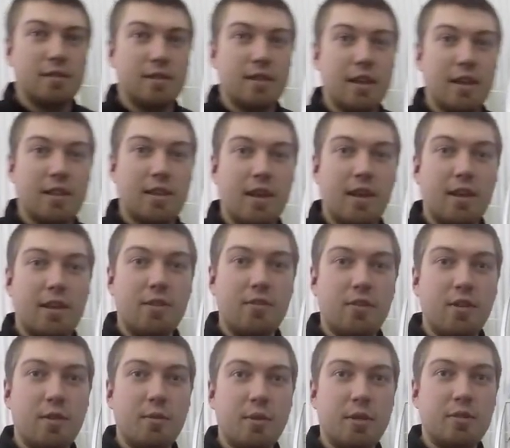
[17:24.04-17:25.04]
Hey, thank you
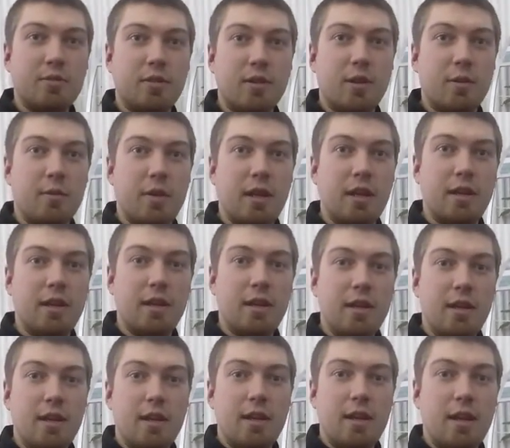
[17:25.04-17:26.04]
very much for coming in.
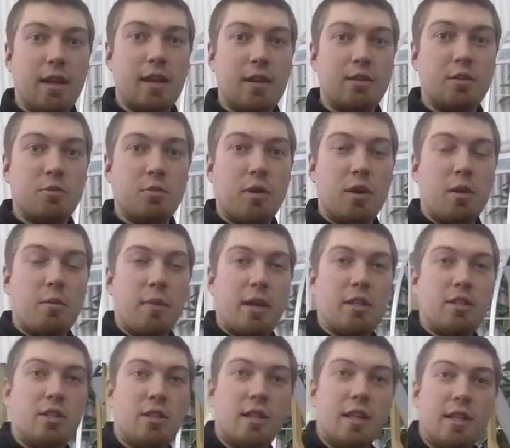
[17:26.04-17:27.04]
I just wanted to
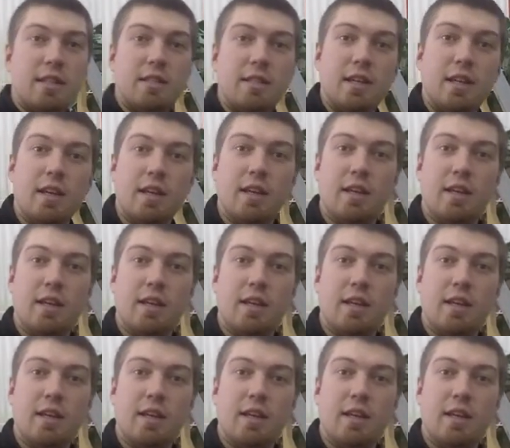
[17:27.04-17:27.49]
mention that